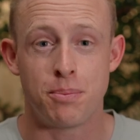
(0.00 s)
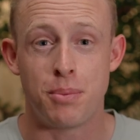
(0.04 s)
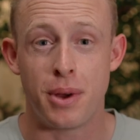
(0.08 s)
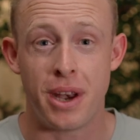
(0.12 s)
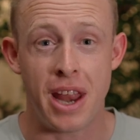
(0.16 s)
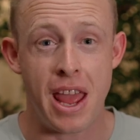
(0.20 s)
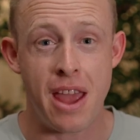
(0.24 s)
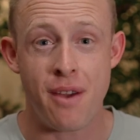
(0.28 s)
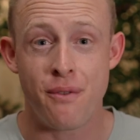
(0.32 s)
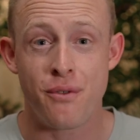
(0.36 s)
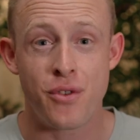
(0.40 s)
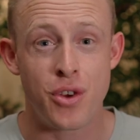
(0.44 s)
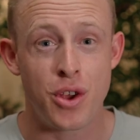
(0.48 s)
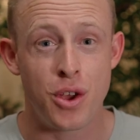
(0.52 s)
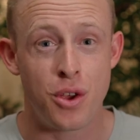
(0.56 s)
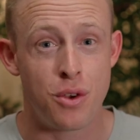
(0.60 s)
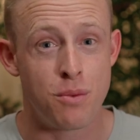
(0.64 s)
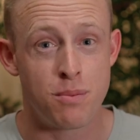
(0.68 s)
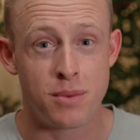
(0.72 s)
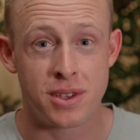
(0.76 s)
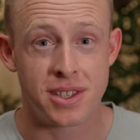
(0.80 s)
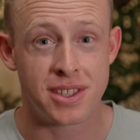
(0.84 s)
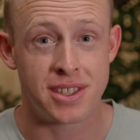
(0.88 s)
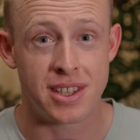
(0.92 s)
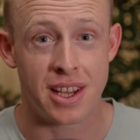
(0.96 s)
but every
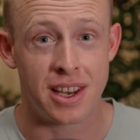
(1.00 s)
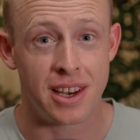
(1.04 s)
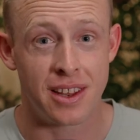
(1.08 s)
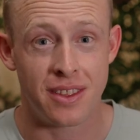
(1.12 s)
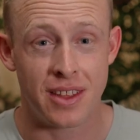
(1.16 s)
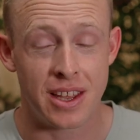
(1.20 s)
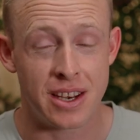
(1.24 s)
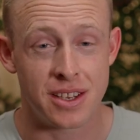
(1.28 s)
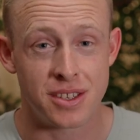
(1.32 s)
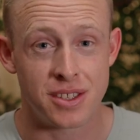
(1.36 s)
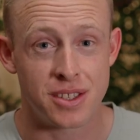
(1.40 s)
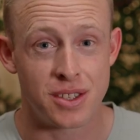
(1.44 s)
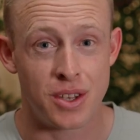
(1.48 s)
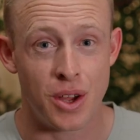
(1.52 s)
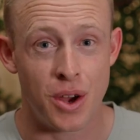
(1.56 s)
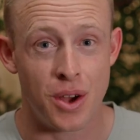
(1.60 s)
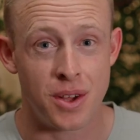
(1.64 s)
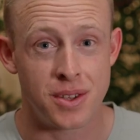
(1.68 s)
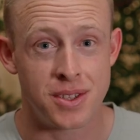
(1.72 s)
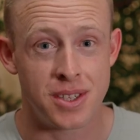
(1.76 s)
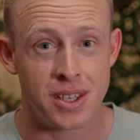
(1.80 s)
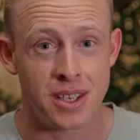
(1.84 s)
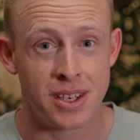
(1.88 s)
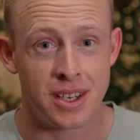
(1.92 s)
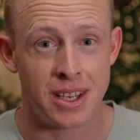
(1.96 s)
human study that has
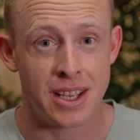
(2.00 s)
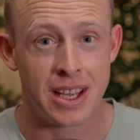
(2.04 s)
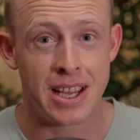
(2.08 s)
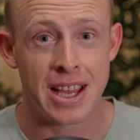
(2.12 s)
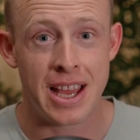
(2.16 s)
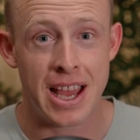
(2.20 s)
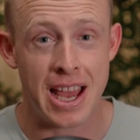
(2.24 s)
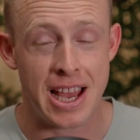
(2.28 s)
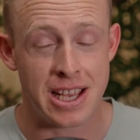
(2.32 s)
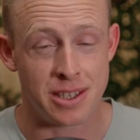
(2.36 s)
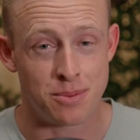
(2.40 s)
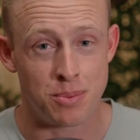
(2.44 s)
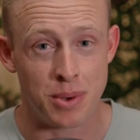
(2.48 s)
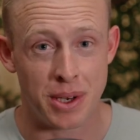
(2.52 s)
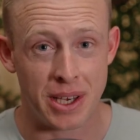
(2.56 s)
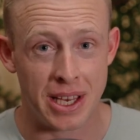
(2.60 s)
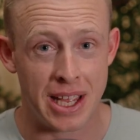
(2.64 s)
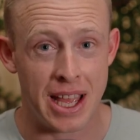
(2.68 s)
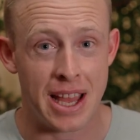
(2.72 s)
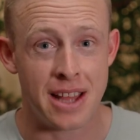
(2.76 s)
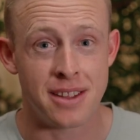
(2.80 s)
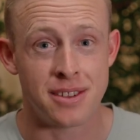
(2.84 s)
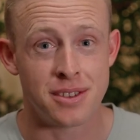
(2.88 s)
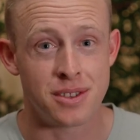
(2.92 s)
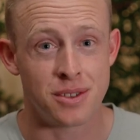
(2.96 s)
started has been
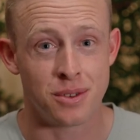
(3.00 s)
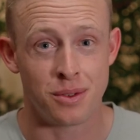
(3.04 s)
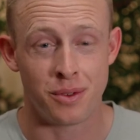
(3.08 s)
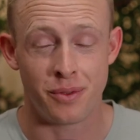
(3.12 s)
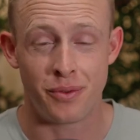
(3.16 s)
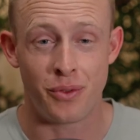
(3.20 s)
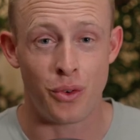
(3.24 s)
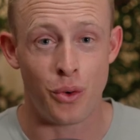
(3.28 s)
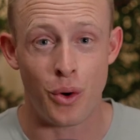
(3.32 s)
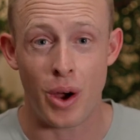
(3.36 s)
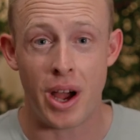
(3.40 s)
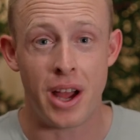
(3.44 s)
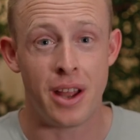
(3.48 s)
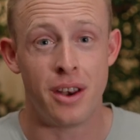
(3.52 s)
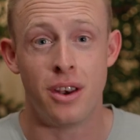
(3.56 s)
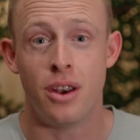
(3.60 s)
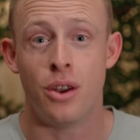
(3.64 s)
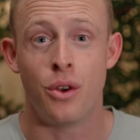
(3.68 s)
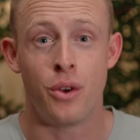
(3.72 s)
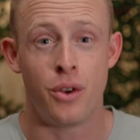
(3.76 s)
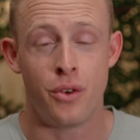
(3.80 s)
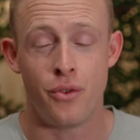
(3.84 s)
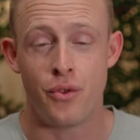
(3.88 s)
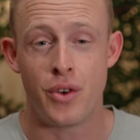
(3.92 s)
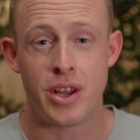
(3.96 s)
cancelled for
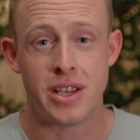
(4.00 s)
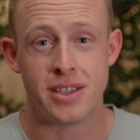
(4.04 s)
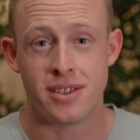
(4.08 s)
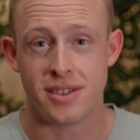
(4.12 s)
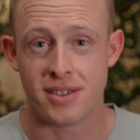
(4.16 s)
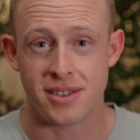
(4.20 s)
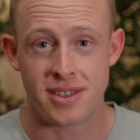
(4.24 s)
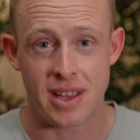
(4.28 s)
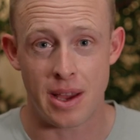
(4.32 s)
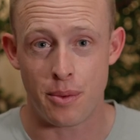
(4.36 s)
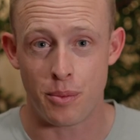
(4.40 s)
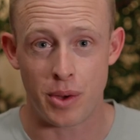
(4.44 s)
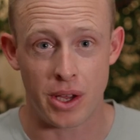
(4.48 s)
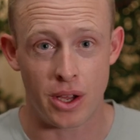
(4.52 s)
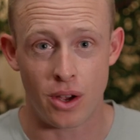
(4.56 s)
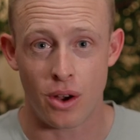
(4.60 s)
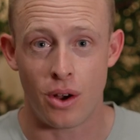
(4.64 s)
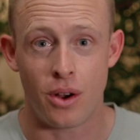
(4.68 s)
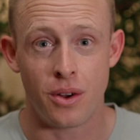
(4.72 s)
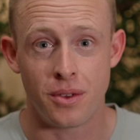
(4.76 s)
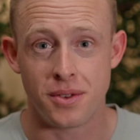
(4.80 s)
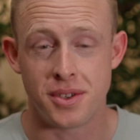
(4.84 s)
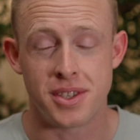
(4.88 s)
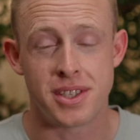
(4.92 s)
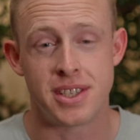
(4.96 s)
unknown reasons that we
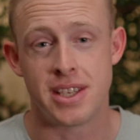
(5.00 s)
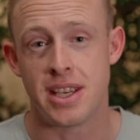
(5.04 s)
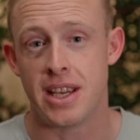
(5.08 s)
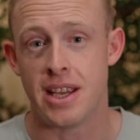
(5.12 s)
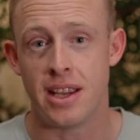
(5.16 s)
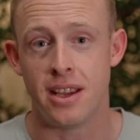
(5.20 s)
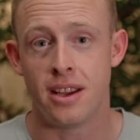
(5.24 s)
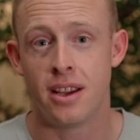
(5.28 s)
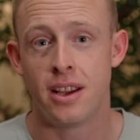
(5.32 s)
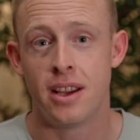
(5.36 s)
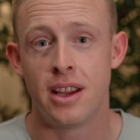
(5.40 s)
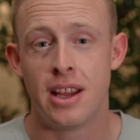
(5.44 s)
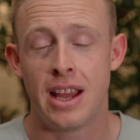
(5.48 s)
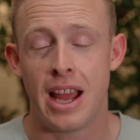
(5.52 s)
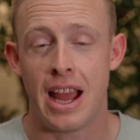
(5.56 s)
can't see.